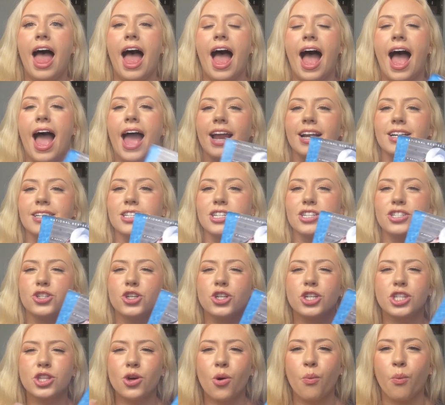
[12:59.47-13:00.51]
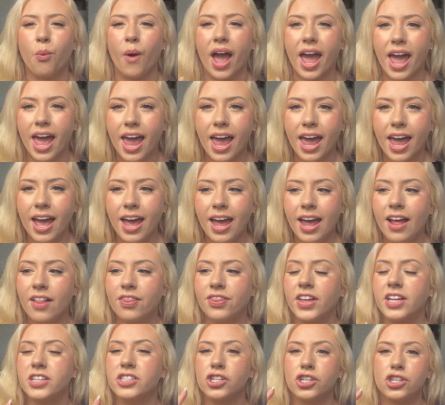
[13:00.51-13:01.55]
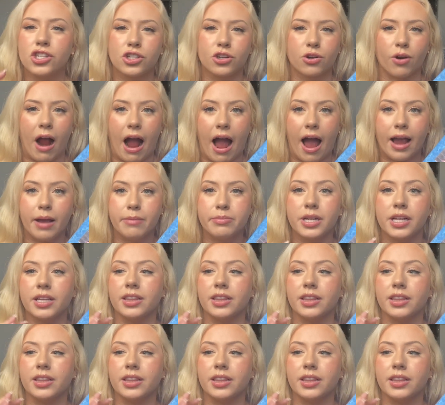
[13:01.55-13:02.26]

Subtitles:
And just the way they described